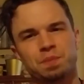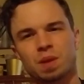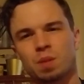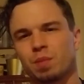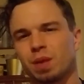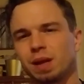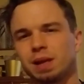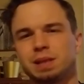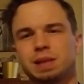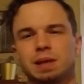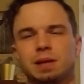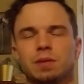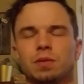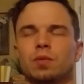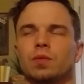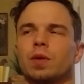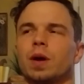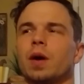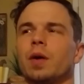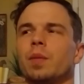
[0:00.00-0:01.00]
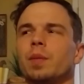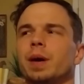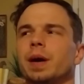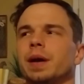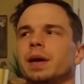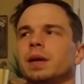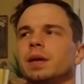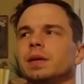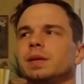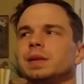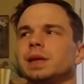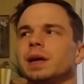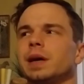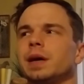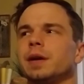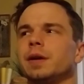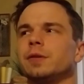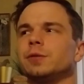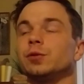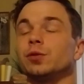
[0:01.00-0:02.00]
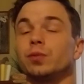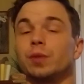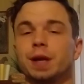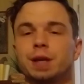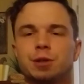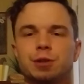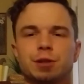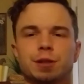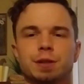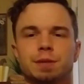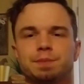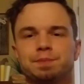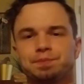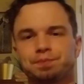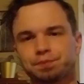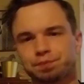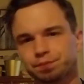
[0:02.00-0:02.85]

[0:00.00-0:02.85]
meditating throughout my entire duration,